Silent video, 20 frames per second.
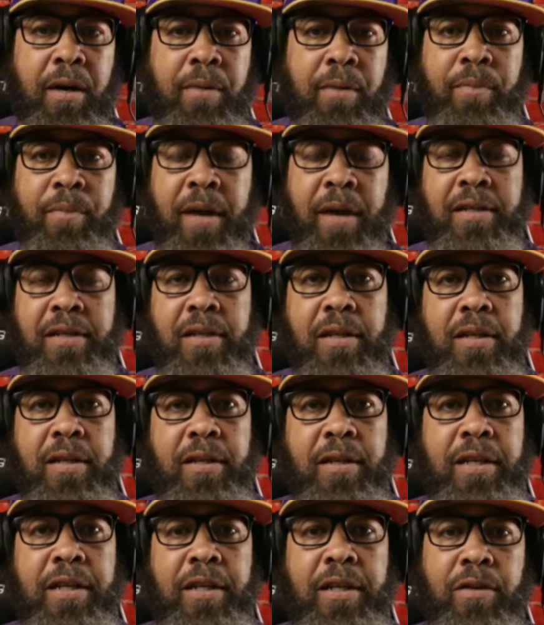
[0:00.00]

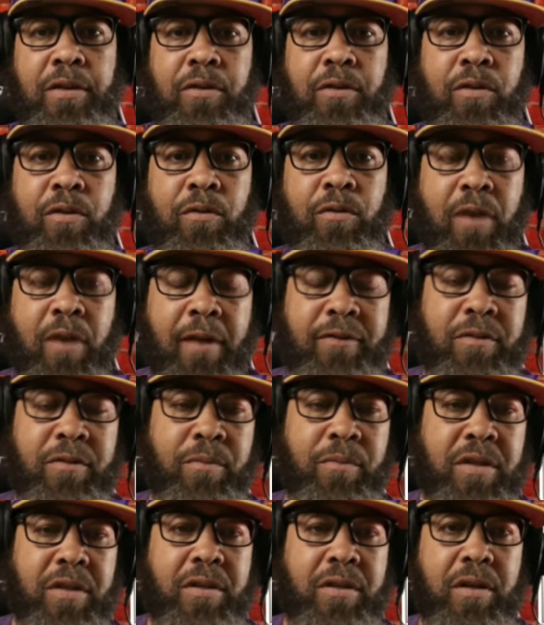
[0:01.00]
Basically, the refs
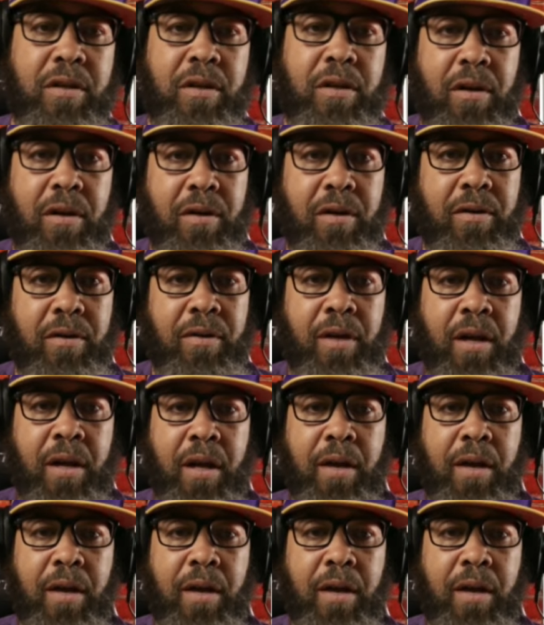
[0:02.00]
missed a call.